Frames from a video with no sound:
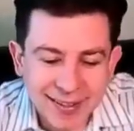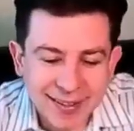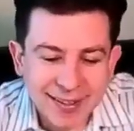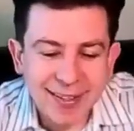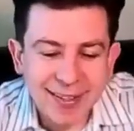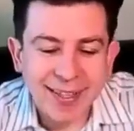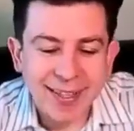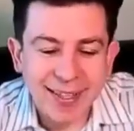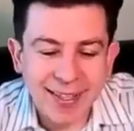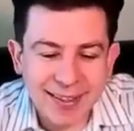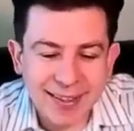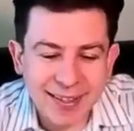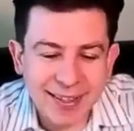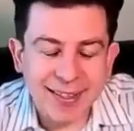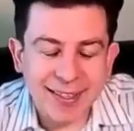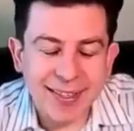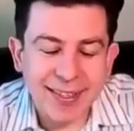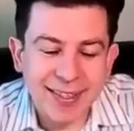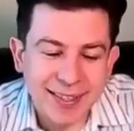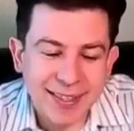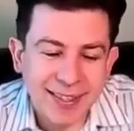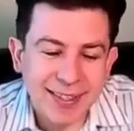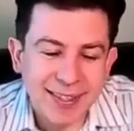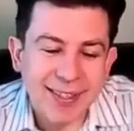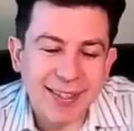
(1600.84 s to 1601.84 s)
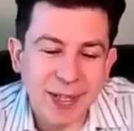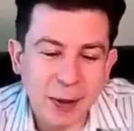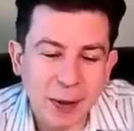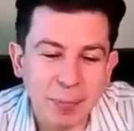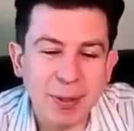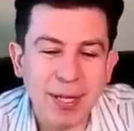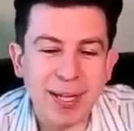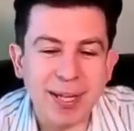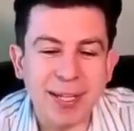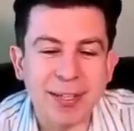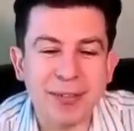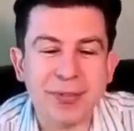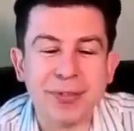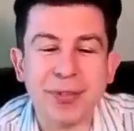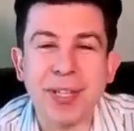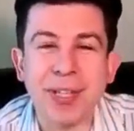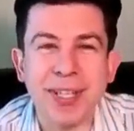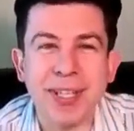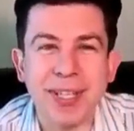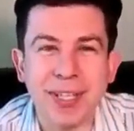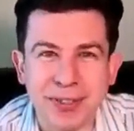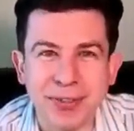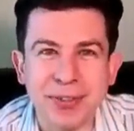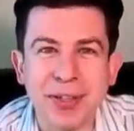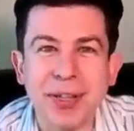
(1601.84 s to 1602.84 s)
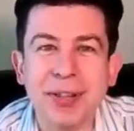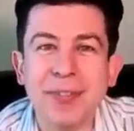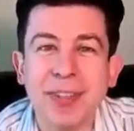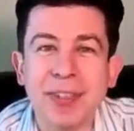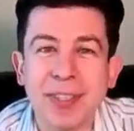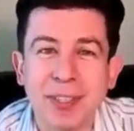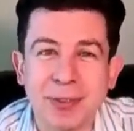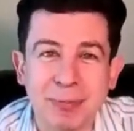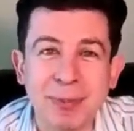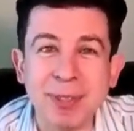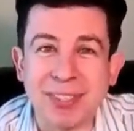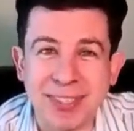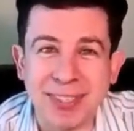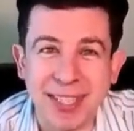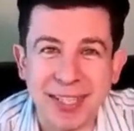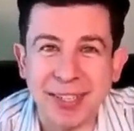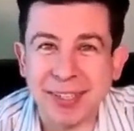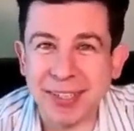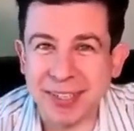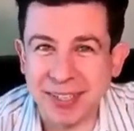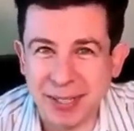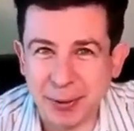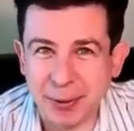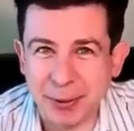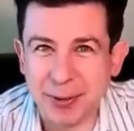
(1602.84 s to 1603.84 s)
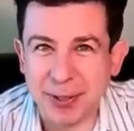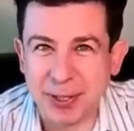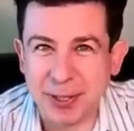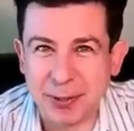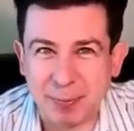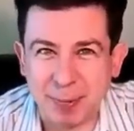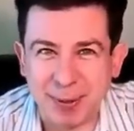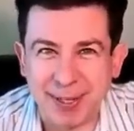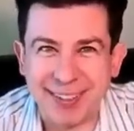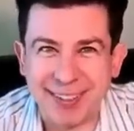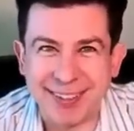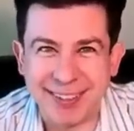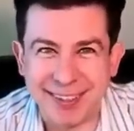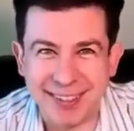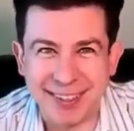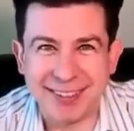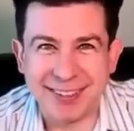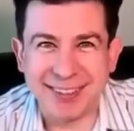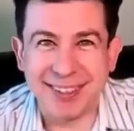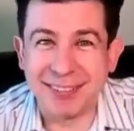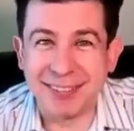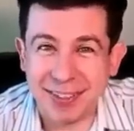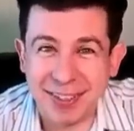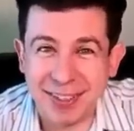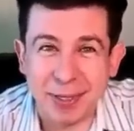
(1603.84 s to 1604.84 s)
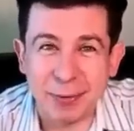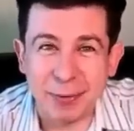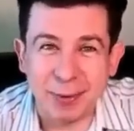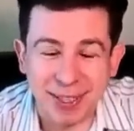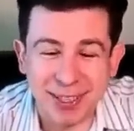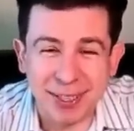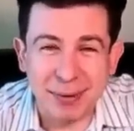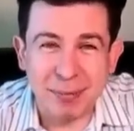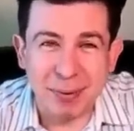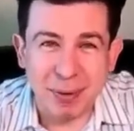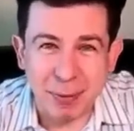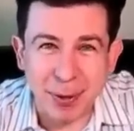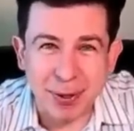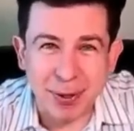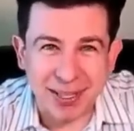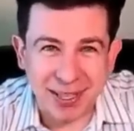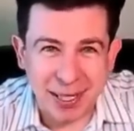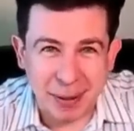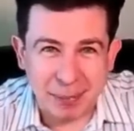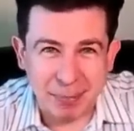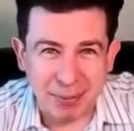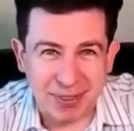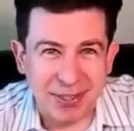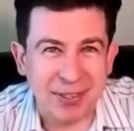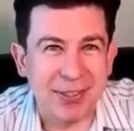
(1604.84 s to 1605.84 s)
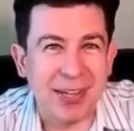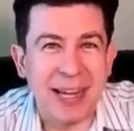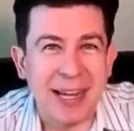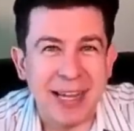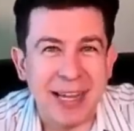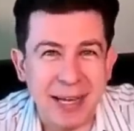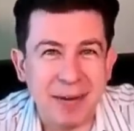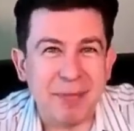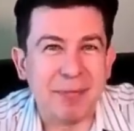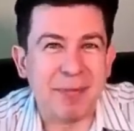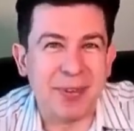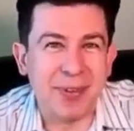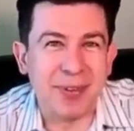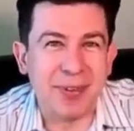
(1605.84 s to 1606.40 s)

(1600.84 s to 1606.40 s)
I think there'll be a gr- grievous mistake on the owner's part unless they really want to be woken up at 3 a.m.